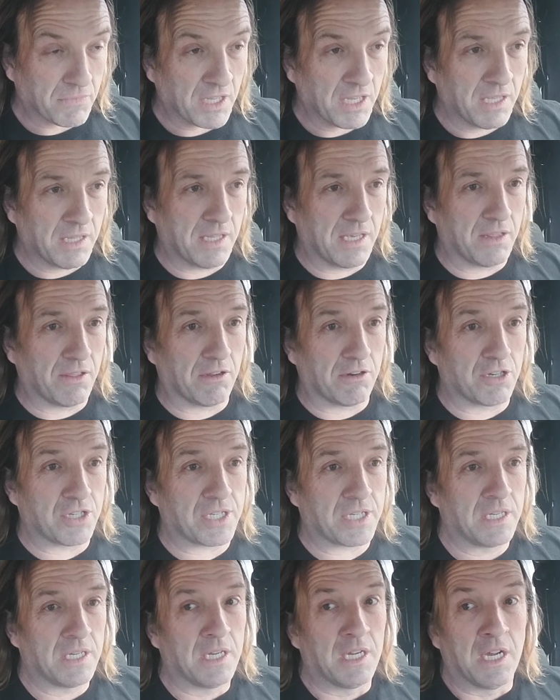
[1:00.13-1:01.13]
And then
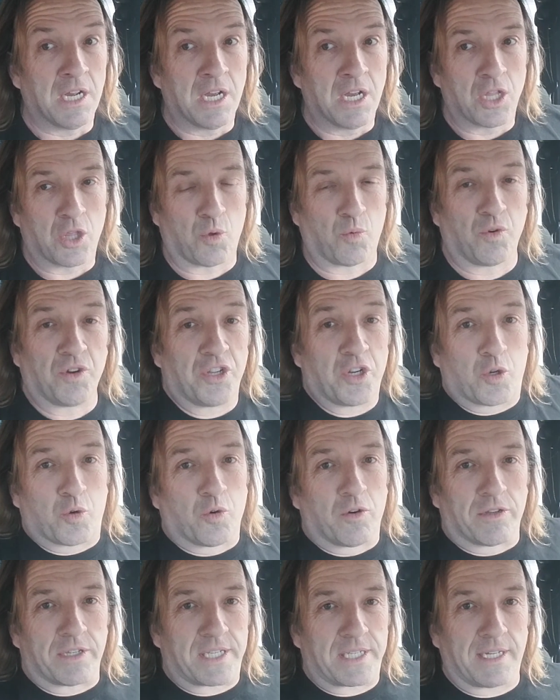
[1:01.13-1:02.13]
there's the really
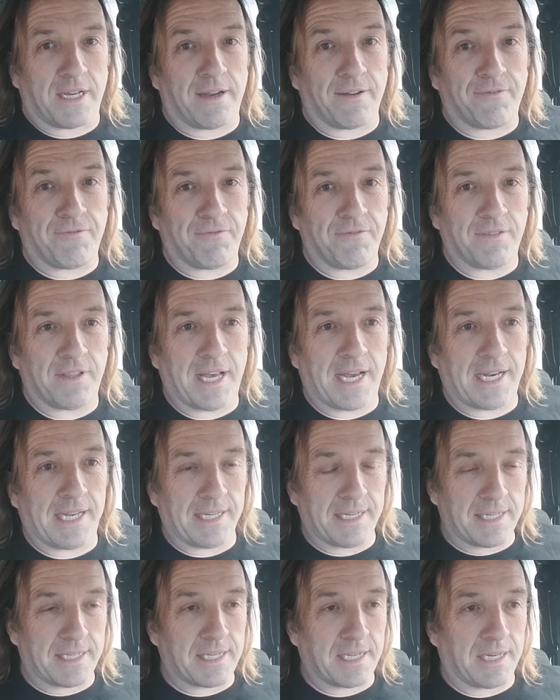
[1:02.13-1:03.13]
cool stuff that
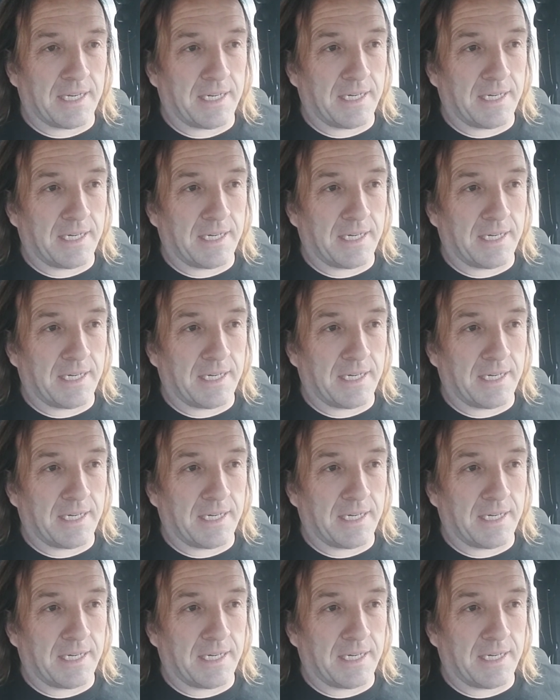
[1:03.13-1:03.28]
is